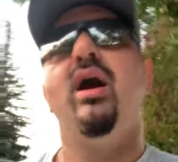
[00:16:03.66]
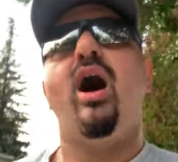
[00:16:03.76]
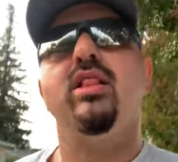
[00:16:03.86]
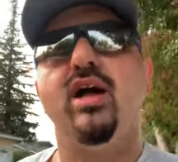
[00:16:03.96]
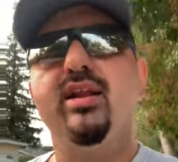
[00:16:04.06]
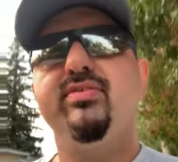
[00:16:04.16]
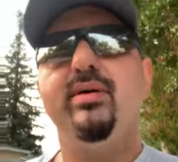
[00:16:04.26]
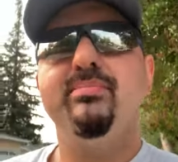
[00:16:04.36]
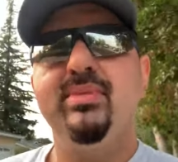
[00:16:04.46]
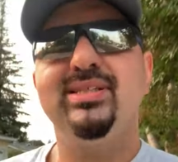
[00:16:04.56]
a lot of
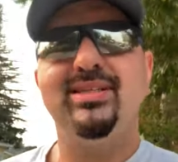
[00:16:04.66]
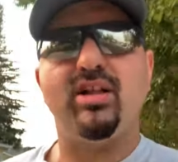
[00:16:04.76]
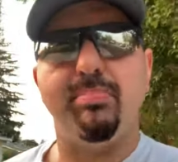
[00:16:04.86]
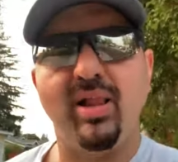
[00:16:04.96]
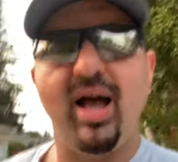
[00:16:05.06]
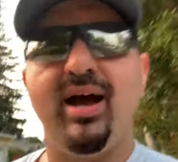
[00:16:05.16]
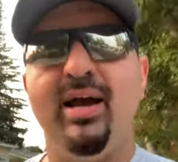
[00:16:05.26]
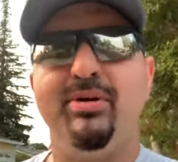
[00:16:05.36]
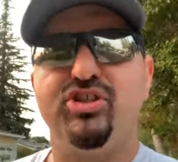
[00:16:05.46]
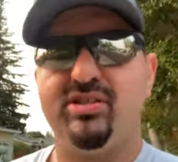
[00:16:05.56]
them still apply,
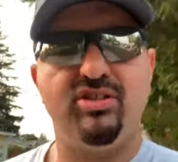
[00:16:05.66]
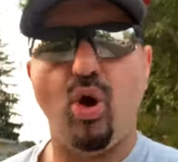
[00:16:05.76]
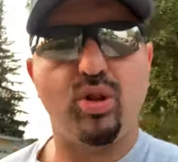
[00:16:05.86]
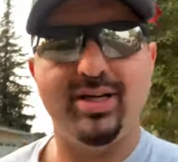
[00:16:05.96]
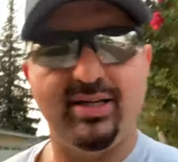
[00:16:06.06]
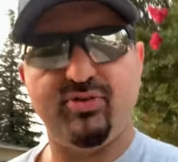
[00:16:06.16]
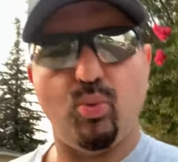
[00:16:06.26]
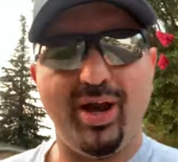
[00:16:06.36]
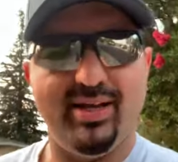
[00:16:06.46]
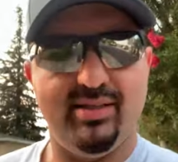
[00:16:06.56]
but just in totally different
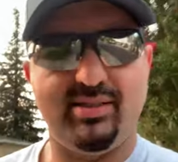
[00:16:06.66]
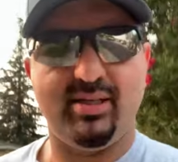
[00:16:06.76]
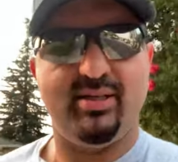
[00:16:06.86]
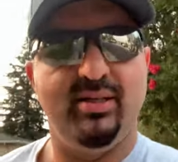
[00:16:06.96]
ways.